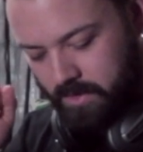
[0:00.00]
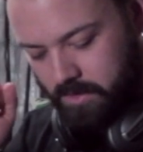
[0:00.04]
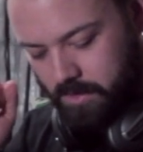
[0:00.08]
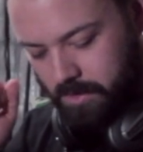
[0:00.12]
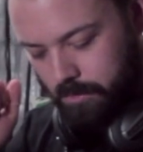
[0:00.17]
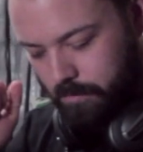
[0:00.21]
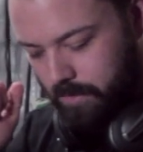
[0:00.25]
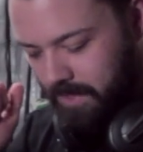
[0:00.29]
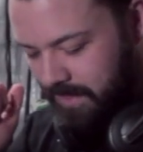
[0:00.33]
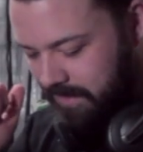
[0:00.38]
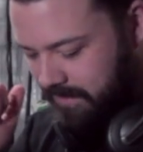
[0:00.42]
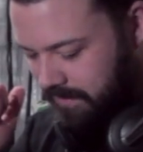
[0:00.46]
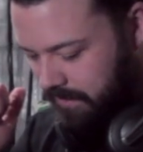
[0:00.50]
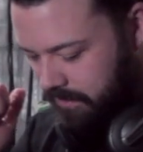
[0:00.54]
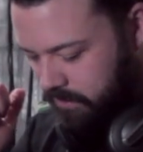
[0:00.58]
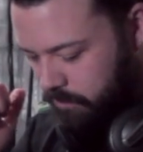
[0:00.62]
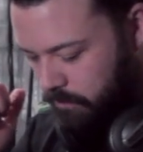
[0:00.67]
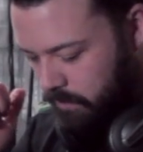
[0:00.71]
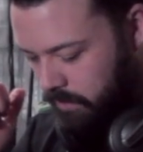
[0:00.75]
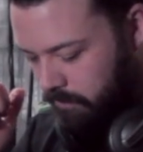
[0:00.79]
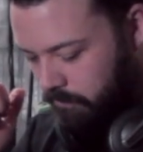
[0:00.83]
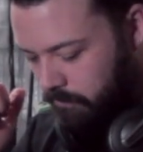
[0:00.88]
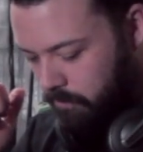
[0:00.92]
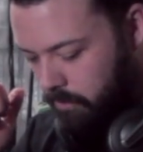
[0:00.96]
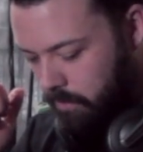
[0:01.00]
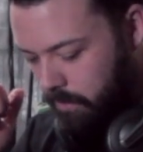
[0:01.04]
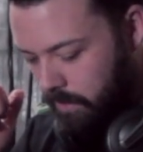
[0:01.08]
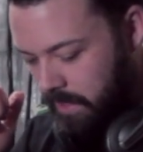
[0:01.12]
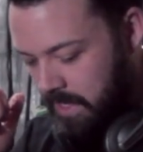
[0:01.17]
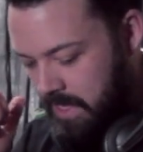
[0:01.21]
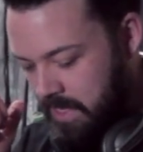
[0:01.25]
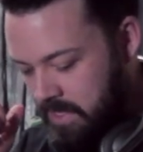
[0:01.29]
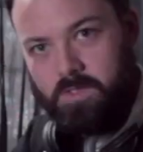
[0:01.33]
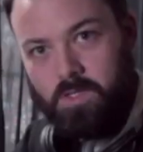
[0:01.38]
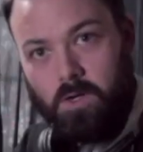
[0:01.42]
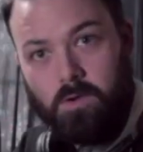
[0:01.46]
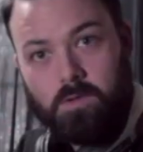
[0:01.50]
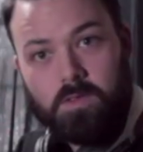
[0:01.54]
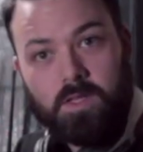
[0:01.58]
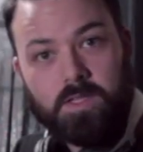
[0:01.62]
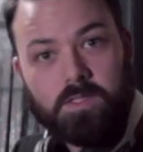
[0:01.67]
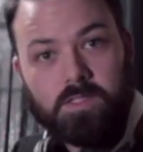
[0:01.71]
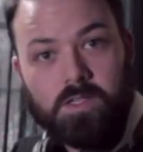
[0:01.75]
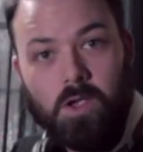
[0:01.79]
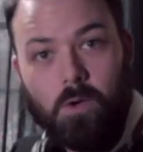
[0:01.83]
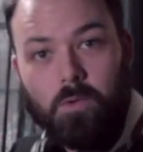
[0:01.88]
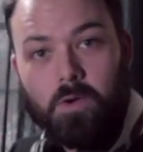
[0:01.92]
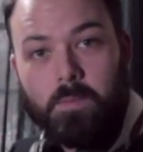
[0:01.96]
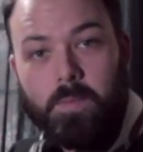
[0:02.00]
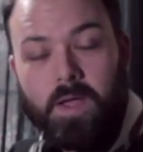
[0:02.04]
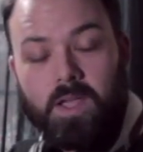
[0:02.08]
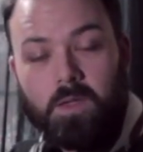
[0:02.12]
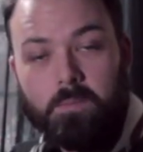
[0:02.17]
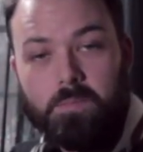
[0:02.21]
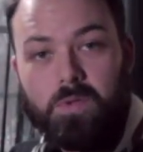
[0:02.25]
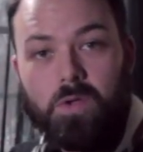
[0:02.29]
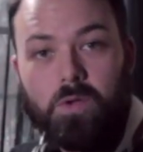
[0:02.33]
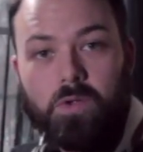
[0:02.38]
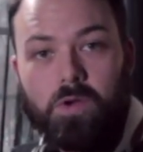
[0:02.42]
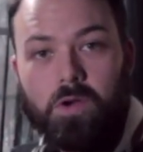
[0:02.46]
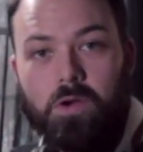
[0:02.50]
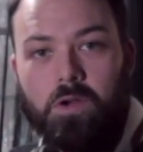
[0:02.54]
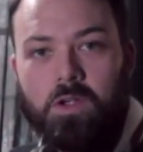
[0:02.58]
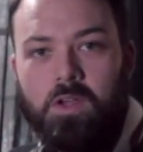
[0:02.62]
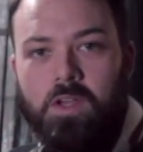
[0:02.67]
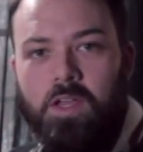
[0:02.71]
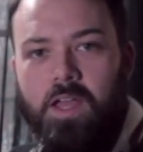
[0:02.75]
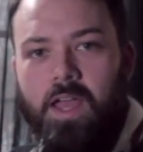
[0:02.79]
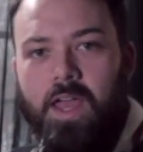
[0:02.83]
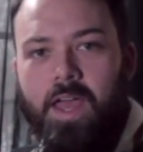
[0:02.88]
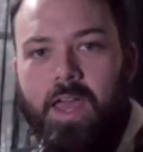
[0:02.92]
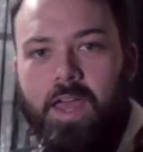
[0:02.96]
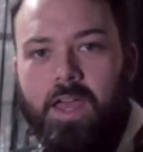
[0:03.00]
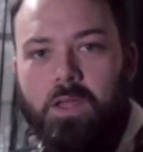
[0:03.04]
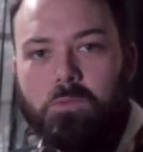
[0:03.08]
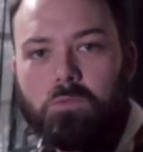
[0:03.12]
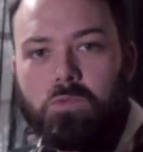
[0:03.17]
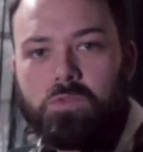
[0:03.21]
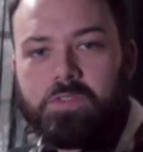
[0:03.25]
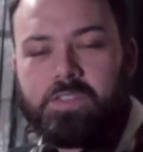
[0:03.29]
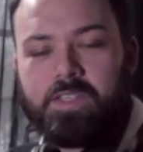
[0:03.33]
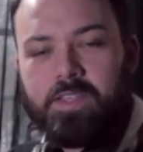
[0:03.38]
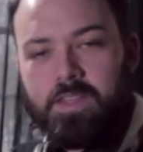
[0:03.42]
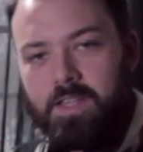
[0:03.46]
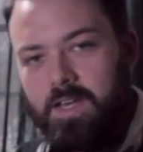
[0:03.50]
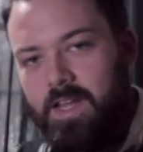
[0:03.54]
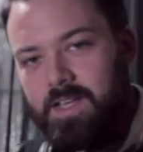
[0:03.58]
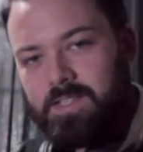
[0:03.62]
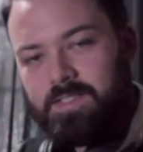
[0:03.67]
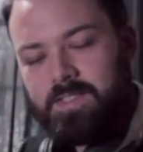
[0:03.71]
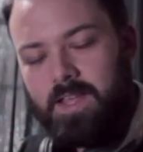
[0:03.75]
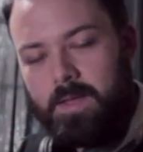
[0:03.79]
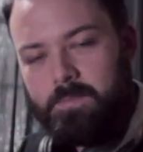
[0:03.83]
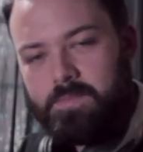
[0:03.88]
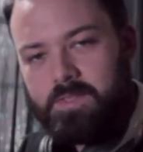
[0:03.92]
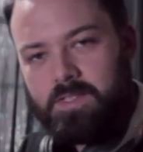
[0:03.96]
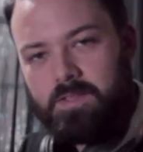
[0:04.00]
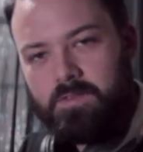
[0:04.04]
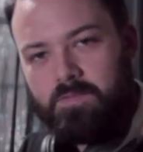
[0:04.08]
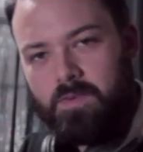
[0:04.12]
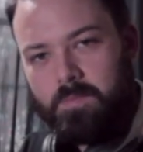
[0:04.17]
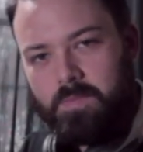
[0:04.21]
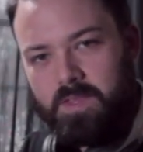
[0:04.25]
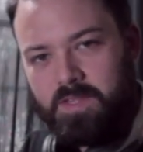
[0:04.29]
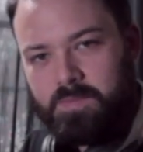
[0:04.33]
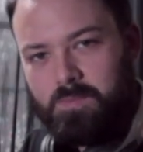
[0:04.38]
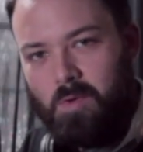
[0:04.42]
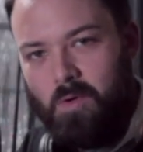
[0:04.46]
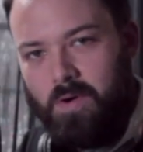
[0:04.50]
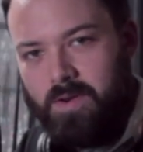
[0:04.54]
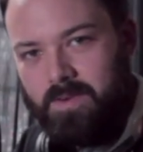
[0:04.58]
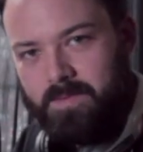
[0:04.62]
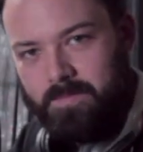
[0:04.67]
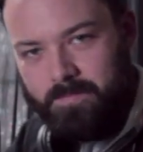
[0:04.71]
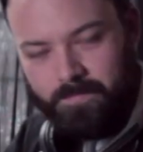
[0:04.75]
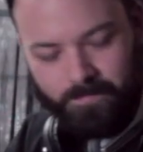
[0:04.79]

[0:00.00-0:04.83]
into EXS24. So let's go to my computer and we'll see the next steps from this point.